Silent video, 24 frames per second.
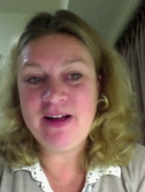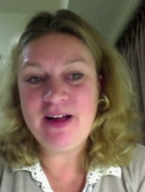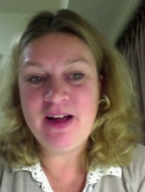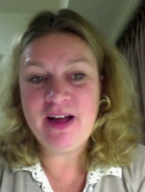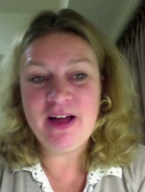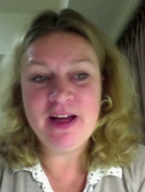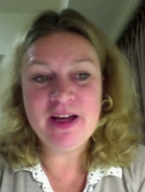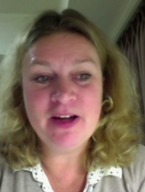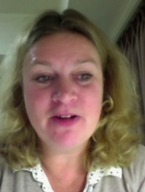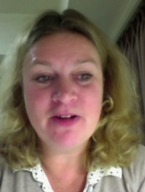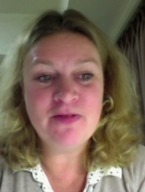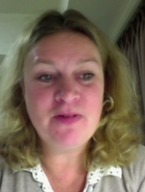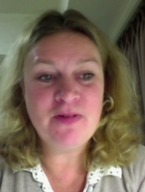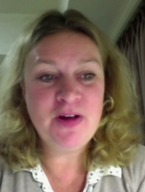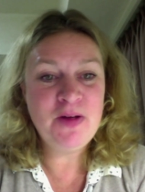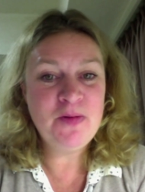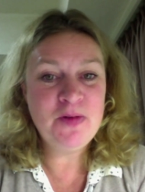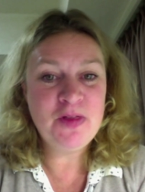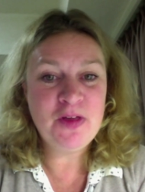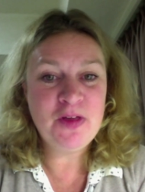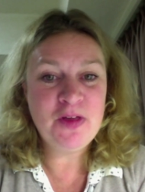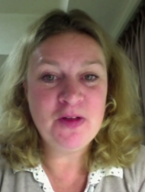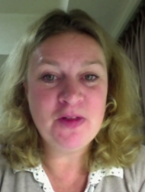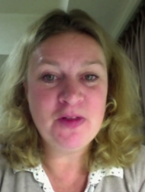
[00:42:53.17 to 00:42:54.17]
I agree
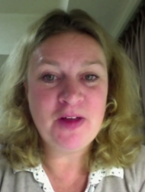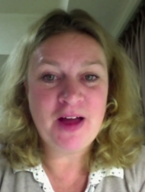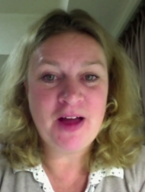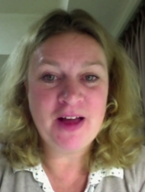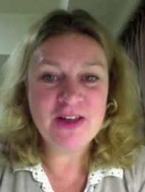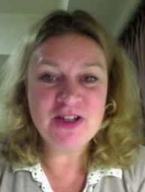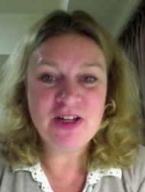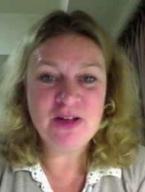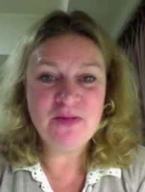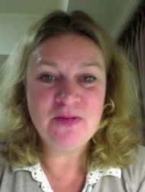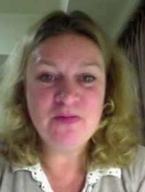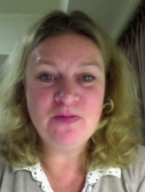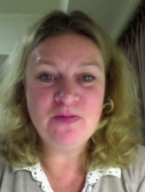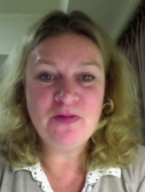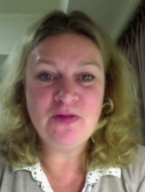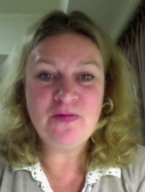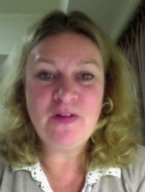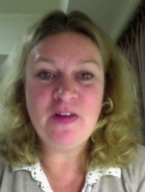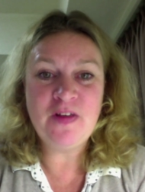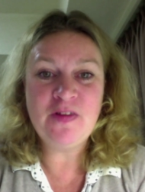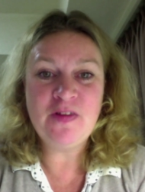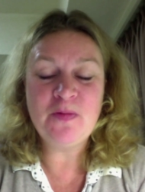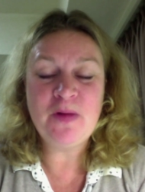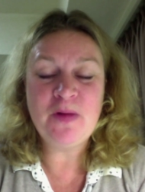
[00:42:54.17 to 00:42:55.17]
with you that actually the
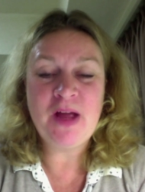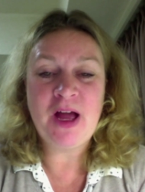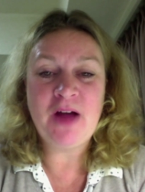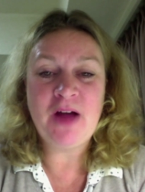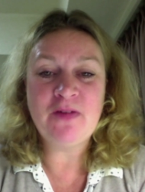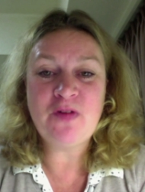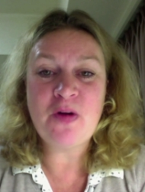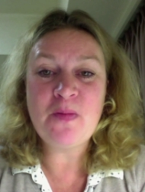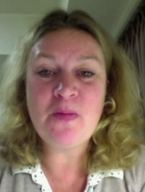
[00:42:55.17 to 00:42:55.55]
reason we have